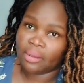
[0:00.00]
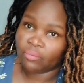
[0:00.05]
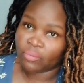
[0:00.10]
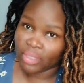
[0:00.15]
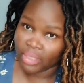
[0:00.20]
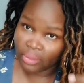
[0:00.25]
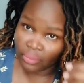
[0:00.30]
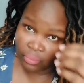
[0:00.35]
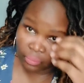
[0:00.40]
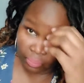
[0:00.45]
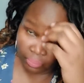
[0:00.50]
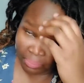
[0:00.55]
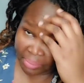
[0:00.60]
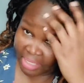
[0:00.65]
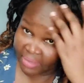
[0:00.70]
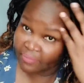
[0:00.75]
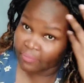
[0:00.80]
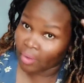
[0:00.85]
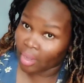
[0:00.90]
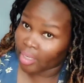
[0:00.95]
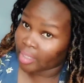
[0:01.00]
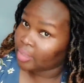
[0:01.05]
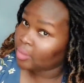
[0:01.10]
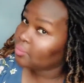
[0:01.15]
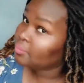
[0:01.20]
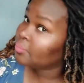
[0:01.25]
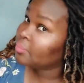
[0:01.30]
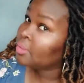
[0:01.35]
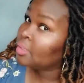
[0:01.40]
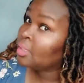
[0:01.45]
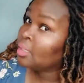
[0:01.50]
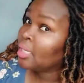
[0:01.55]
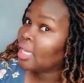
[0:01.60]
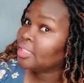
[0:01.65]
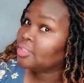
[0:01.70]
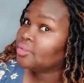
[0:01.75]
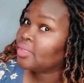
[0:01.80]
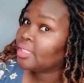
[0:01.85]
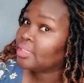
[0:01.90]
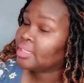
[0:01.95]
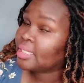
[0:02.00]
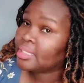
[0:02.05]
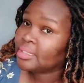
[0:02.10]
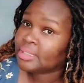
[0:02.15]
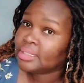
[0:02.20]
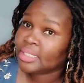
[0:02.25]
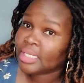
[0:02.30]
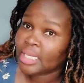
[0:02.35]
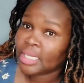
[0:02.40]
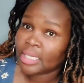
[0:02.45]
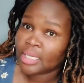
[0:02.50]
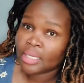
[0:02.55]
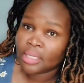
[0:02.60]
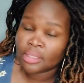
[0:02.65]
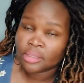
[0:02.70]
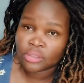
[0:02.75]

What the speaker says: really big volume, as you guys can see.